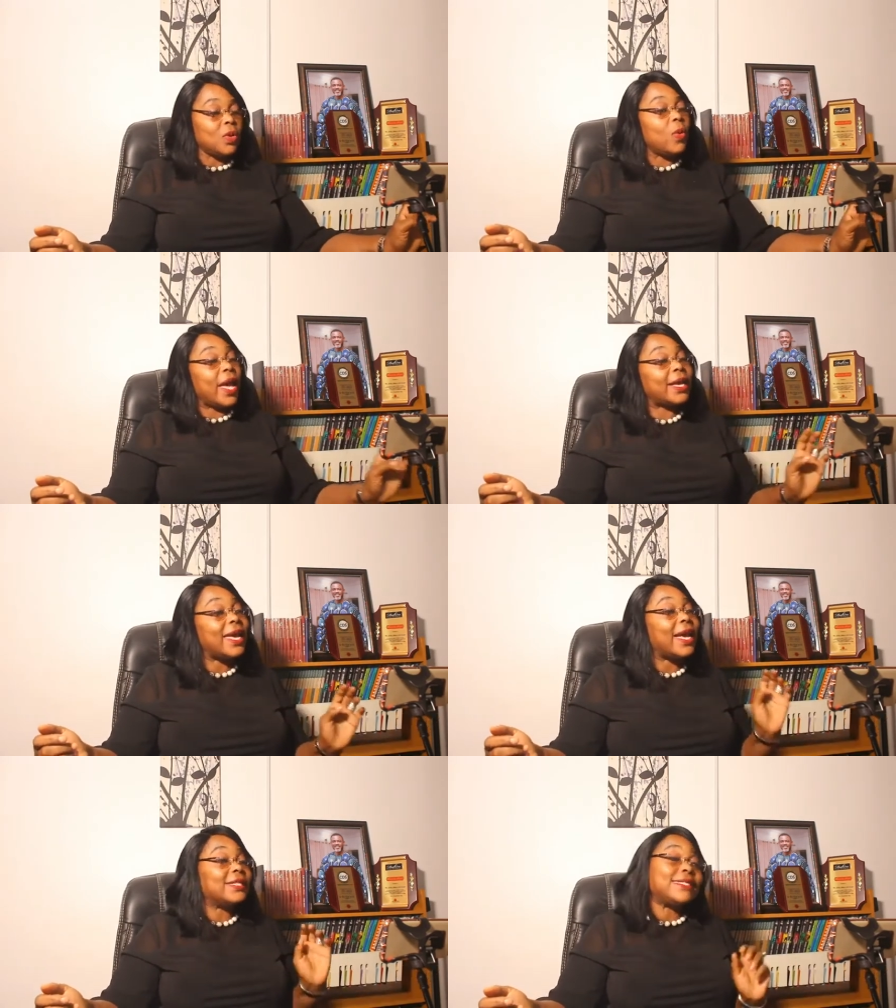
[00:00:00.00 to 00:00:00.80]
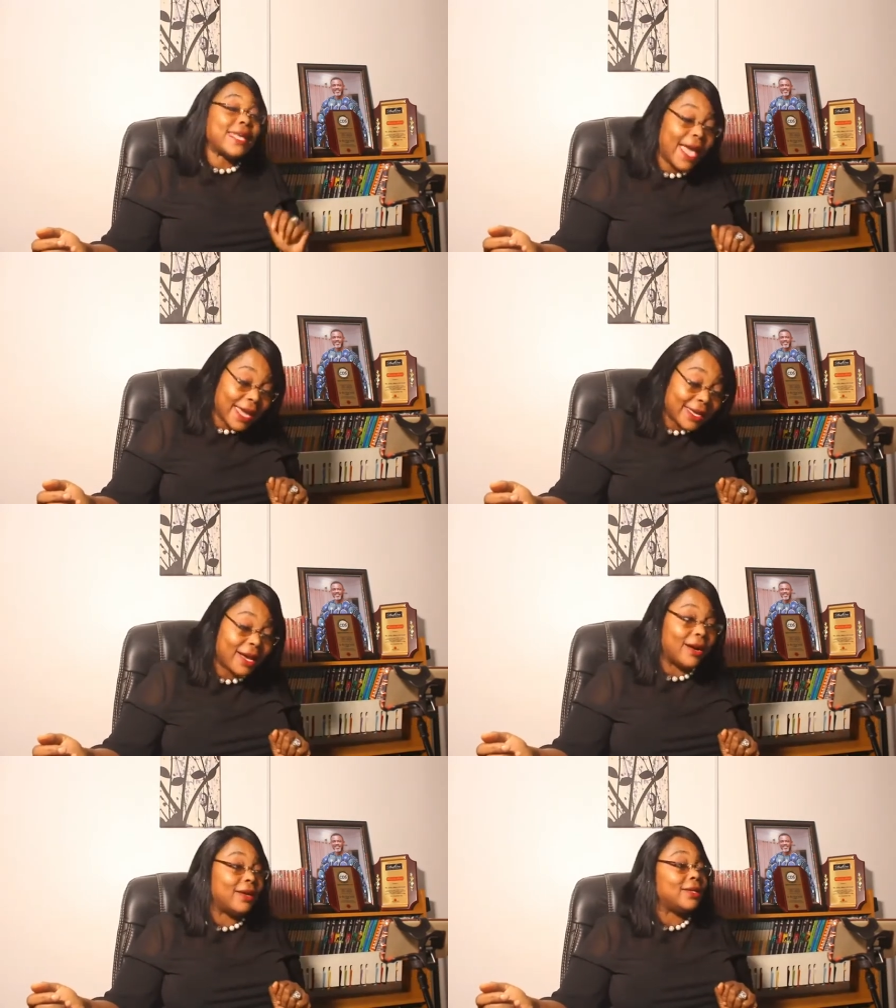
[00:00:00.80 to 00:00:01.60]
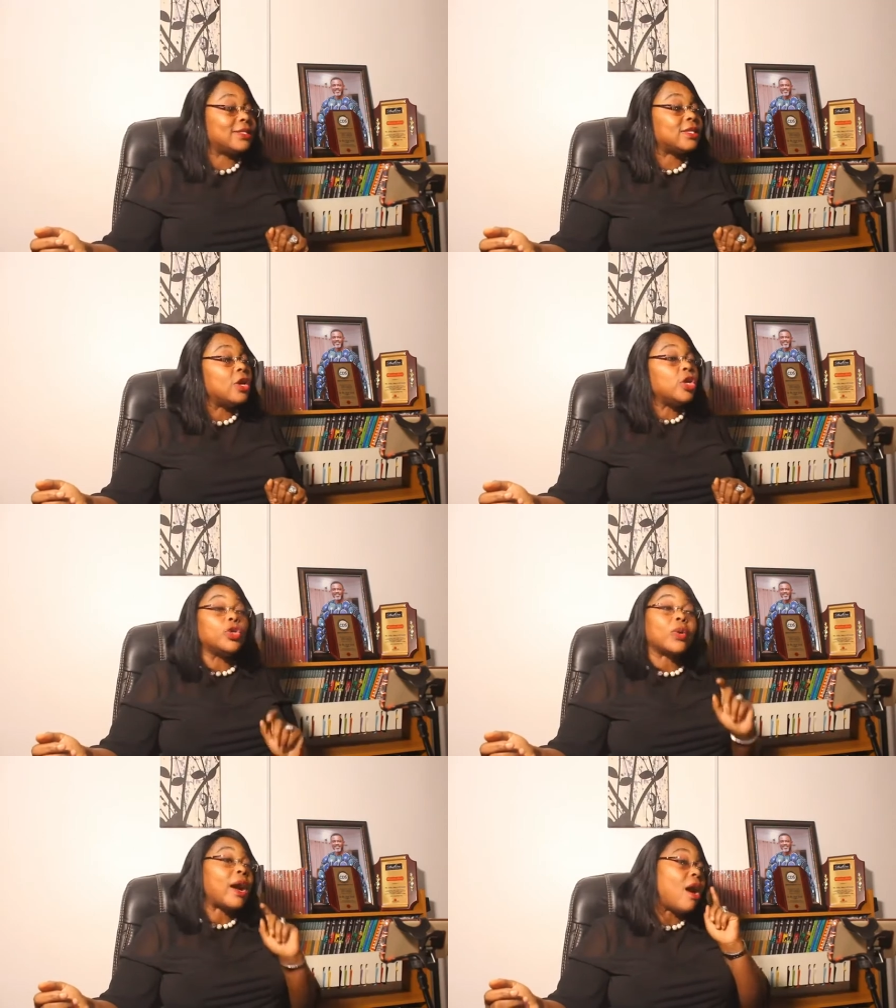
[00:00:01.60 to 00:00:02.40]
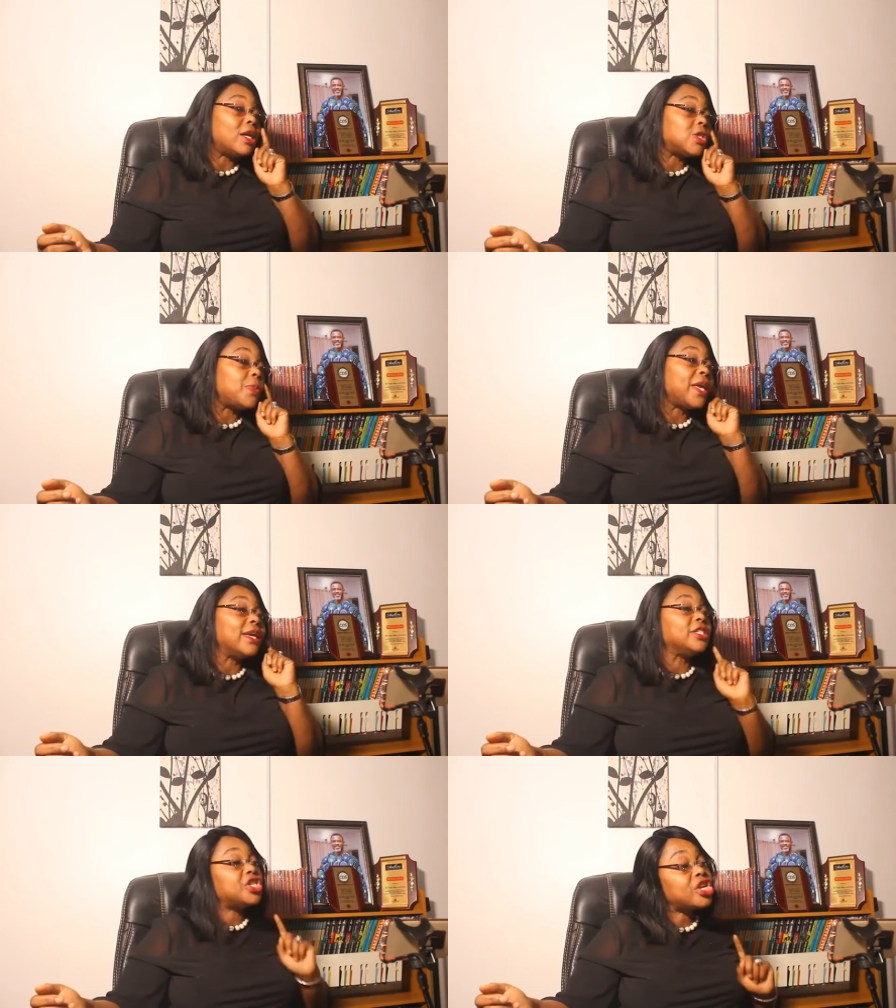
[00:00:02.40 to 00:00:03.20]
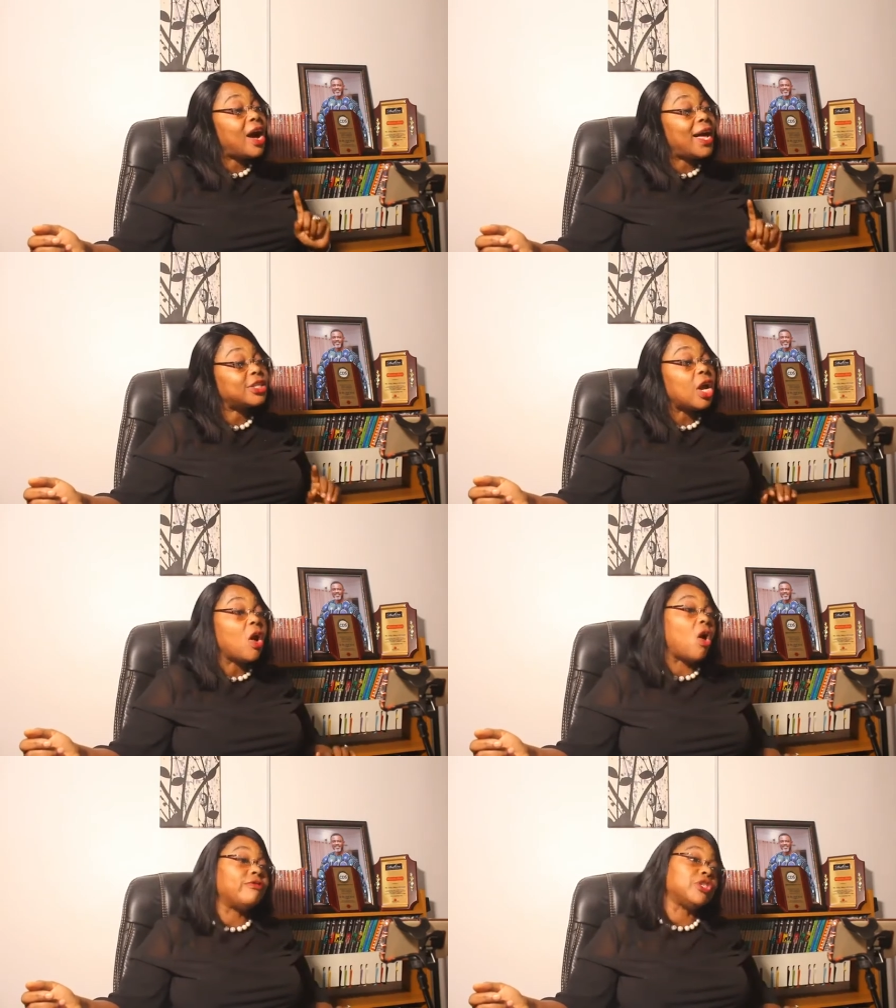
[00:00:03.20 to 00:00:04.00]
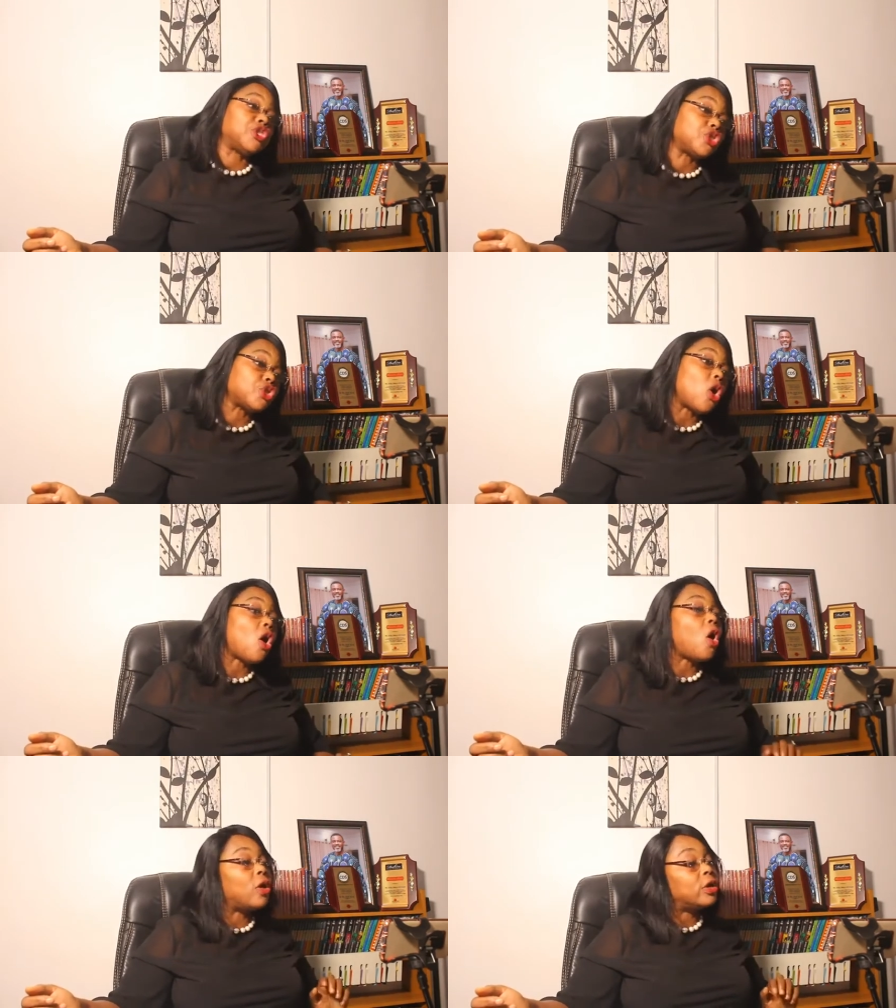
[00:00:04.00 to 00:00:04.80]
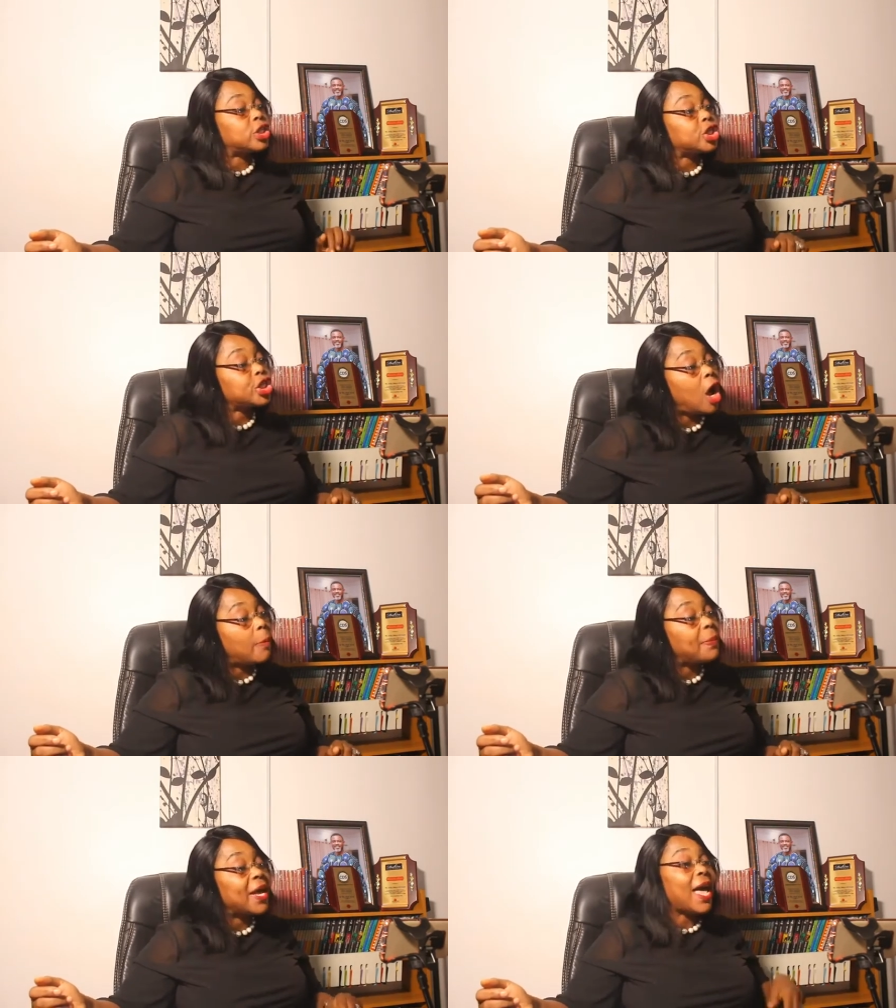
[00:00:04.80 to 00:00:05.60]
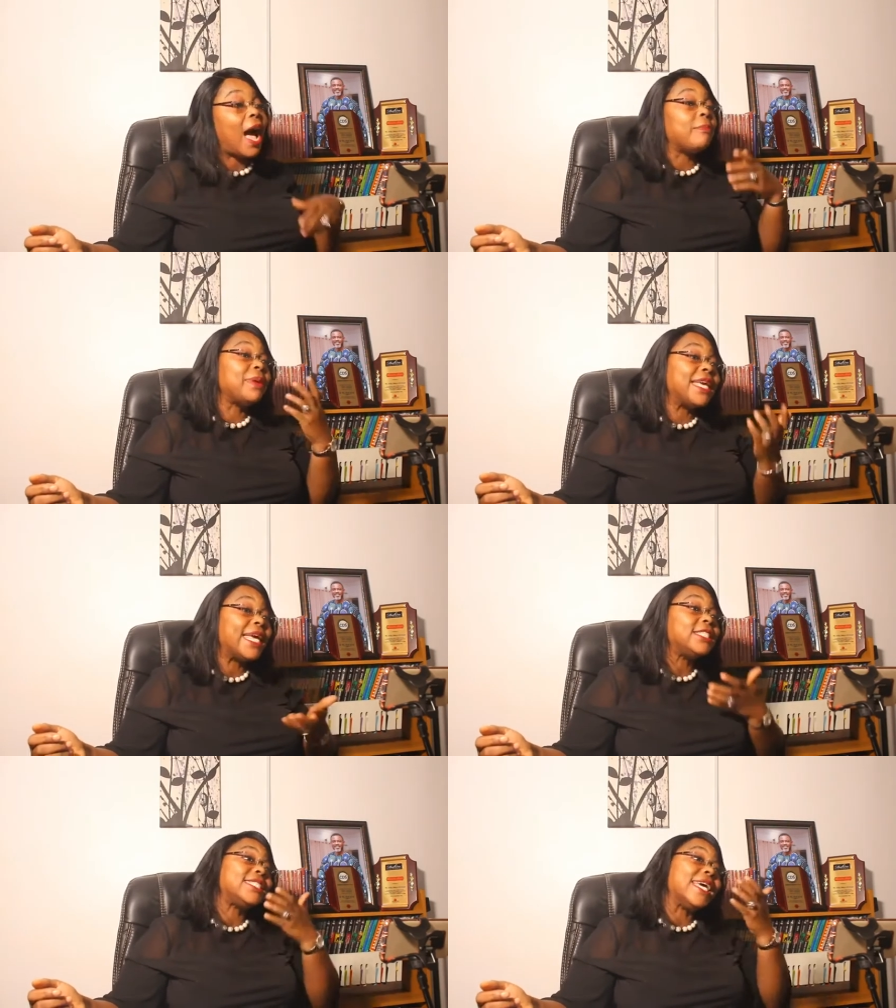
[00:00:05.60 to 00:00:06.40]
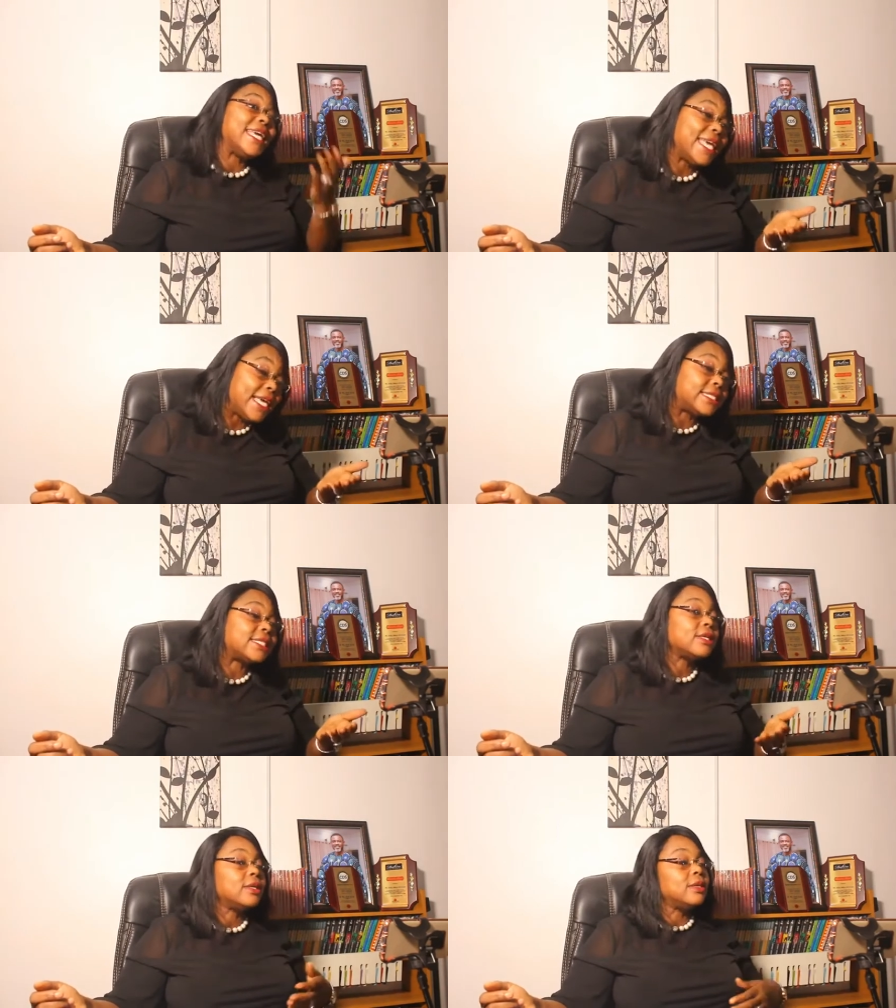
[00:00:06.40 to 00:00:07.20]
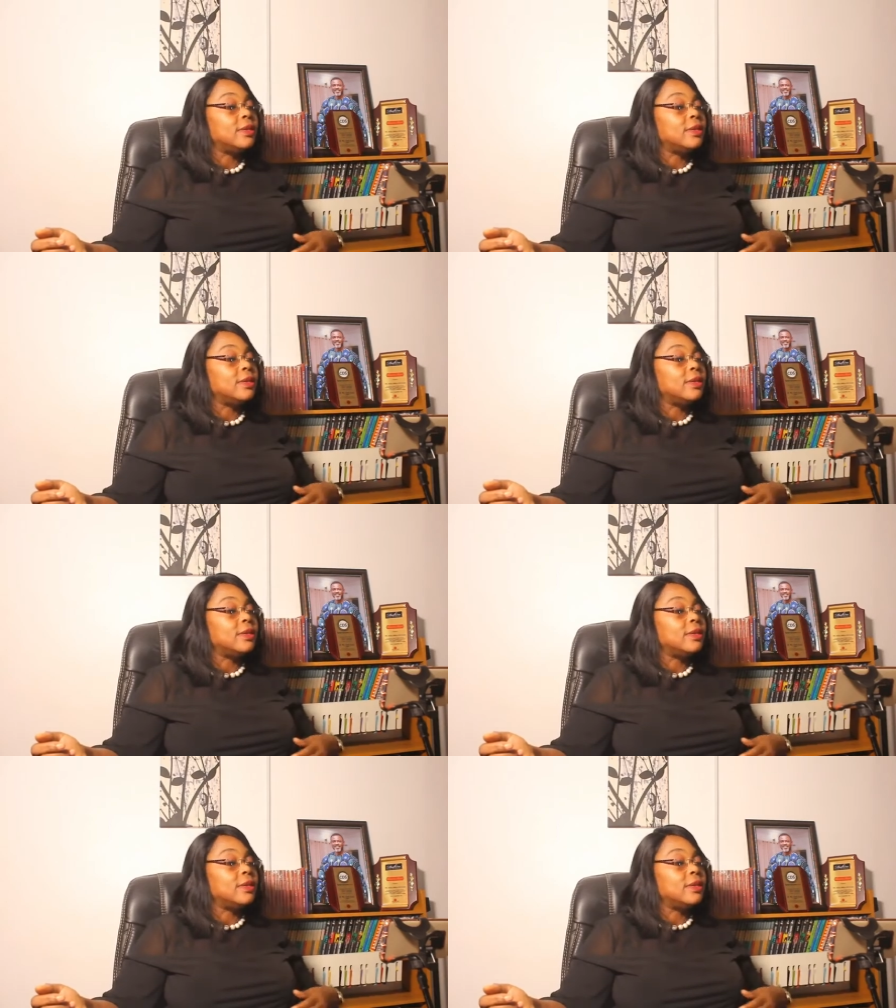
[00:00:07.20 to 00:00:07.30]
We're caretakers. You can't be in charge of a store or a shop and begin to eat